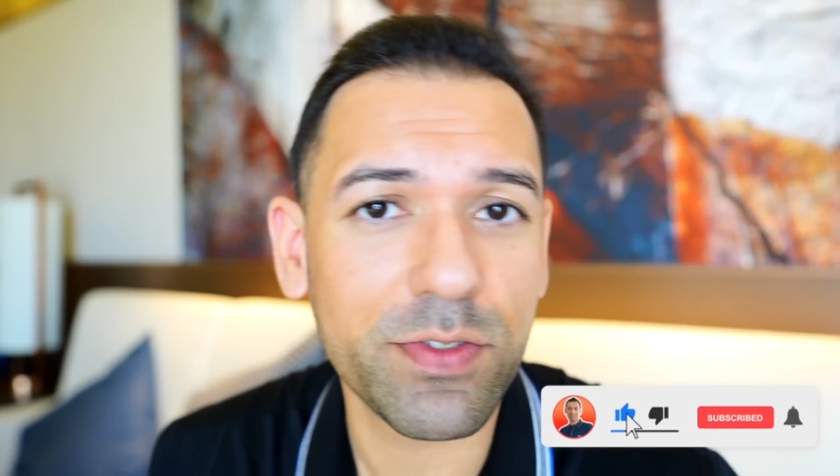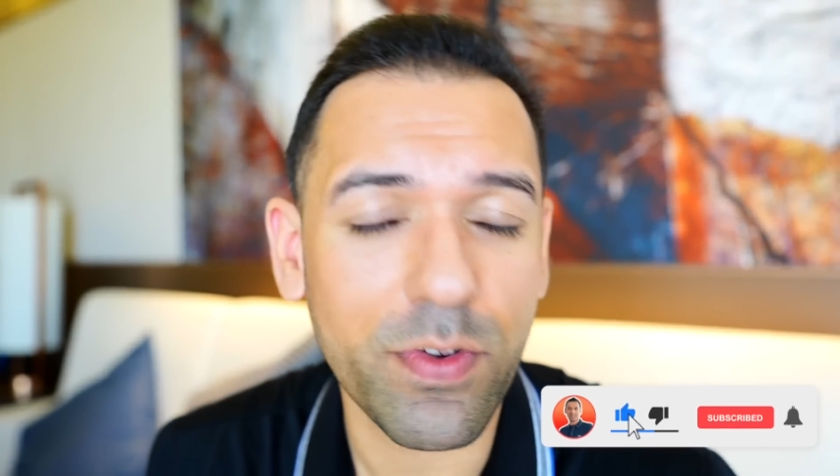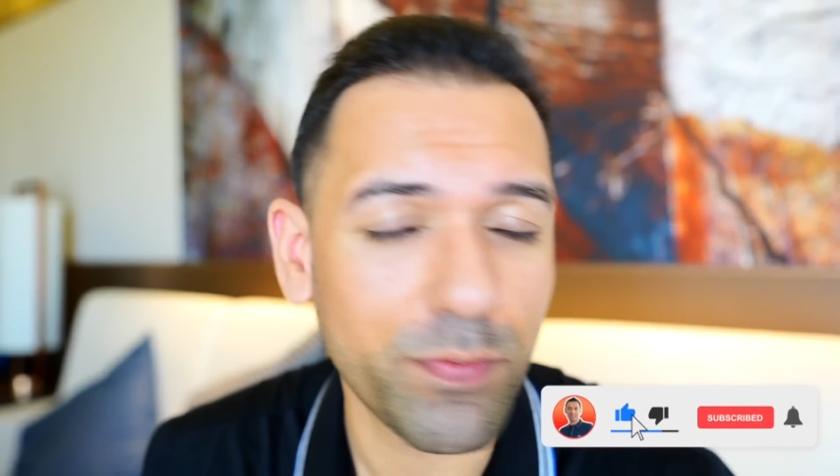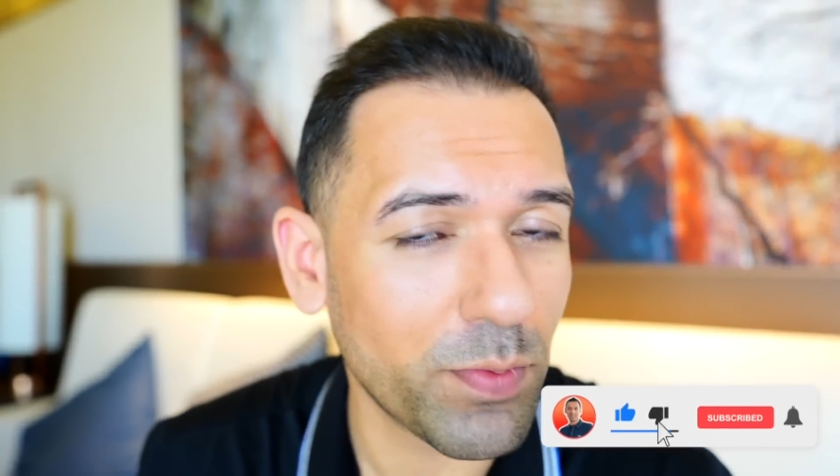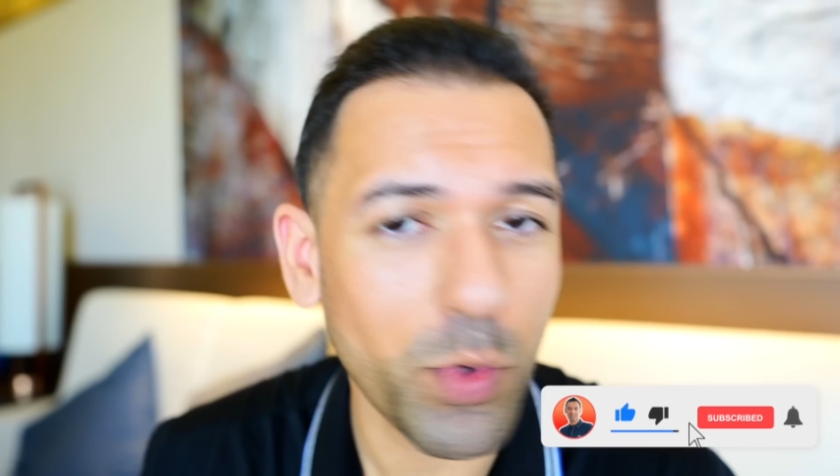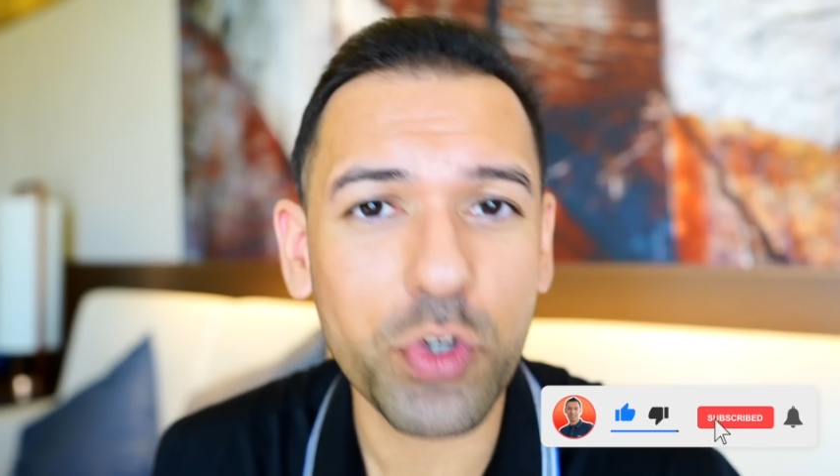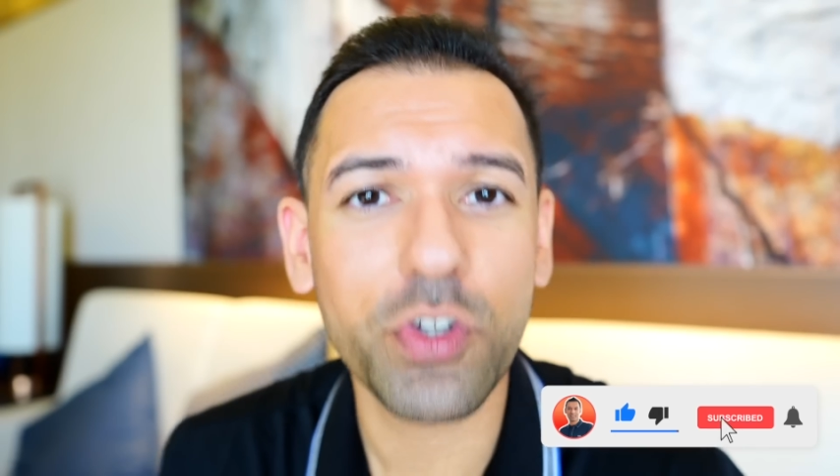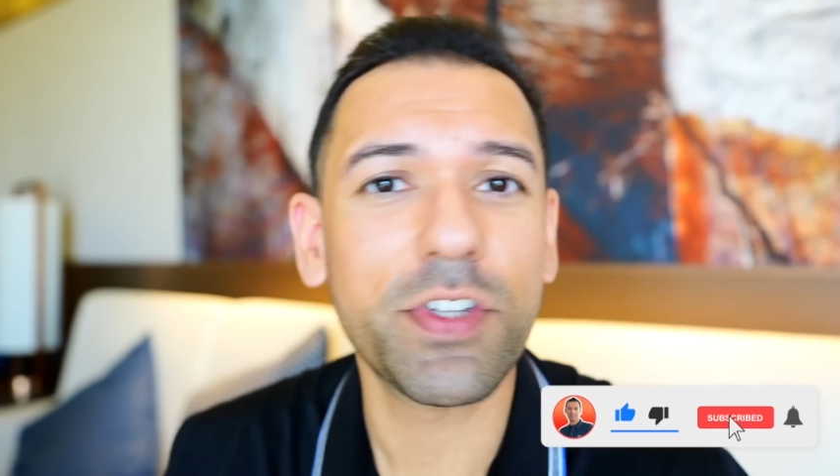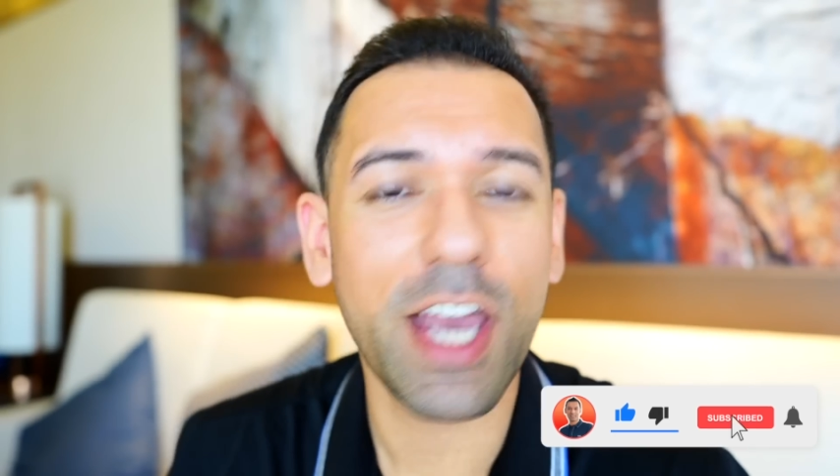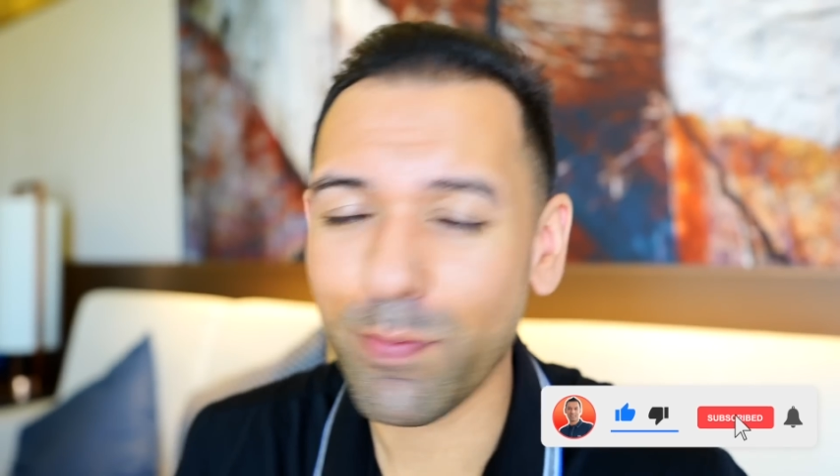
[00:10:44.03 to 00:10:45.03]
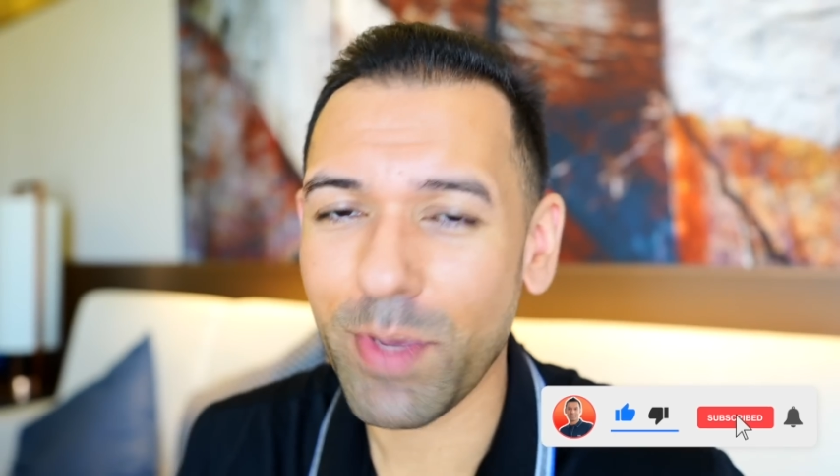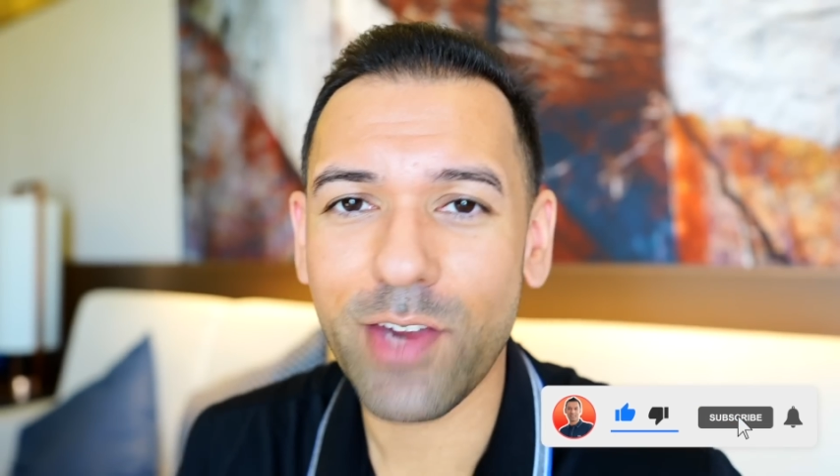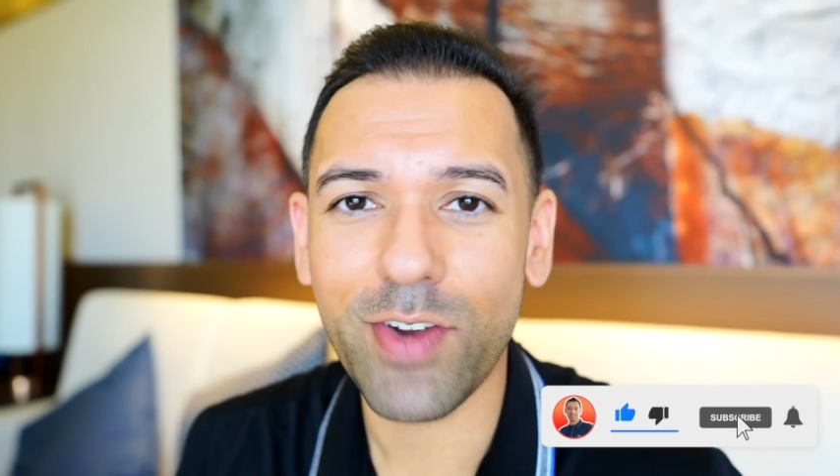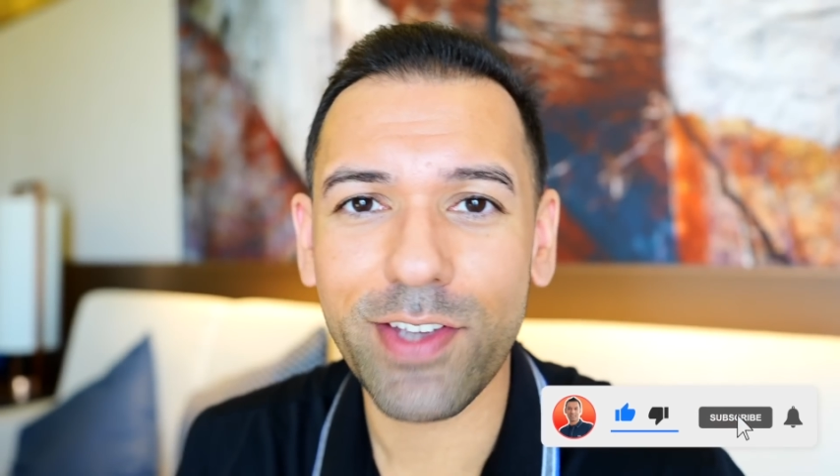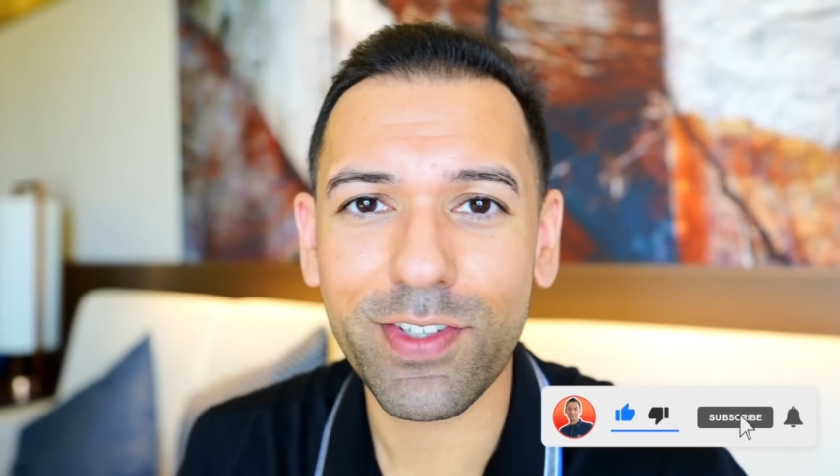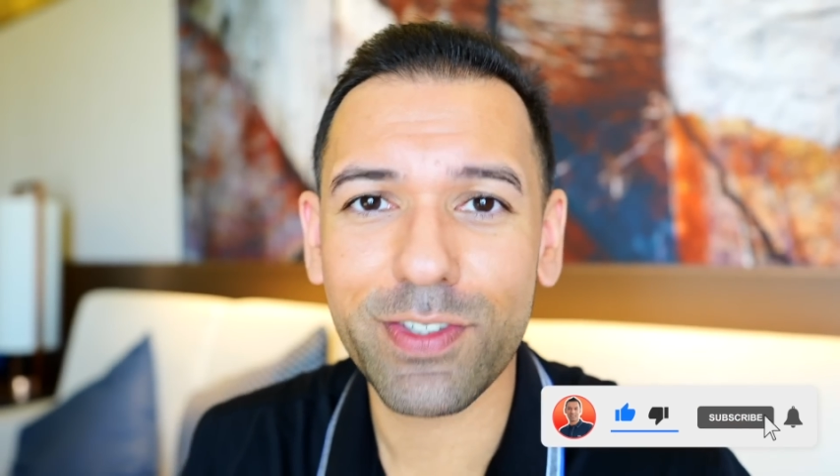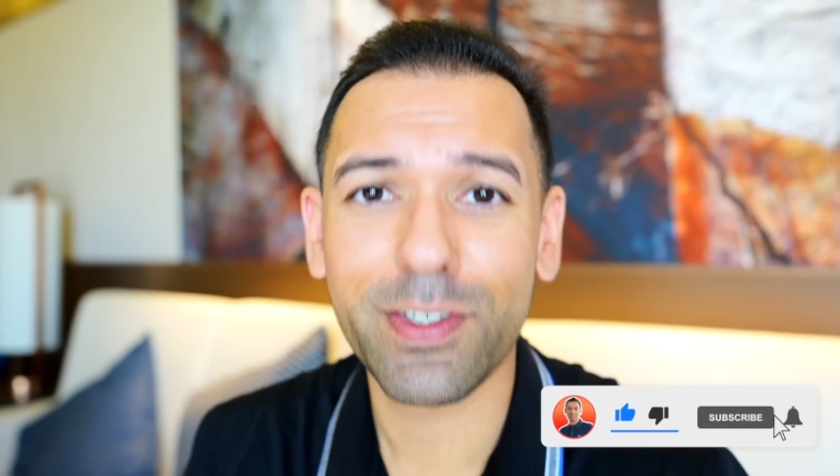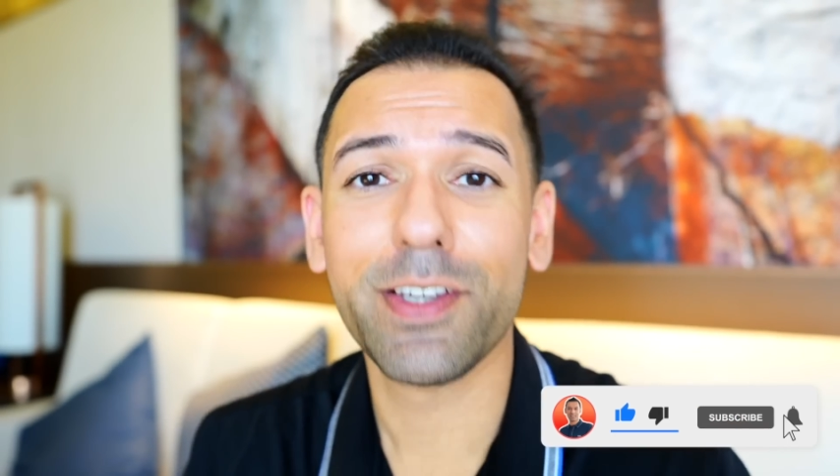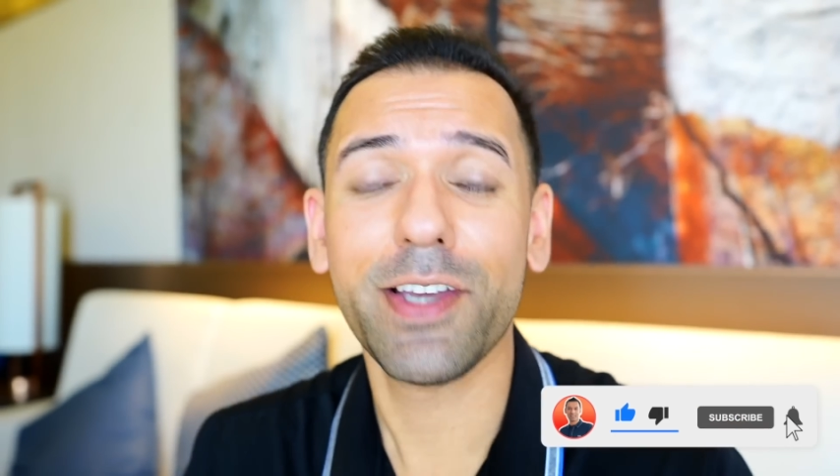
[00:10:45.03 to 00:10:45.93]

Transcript: of promotion and pay rises,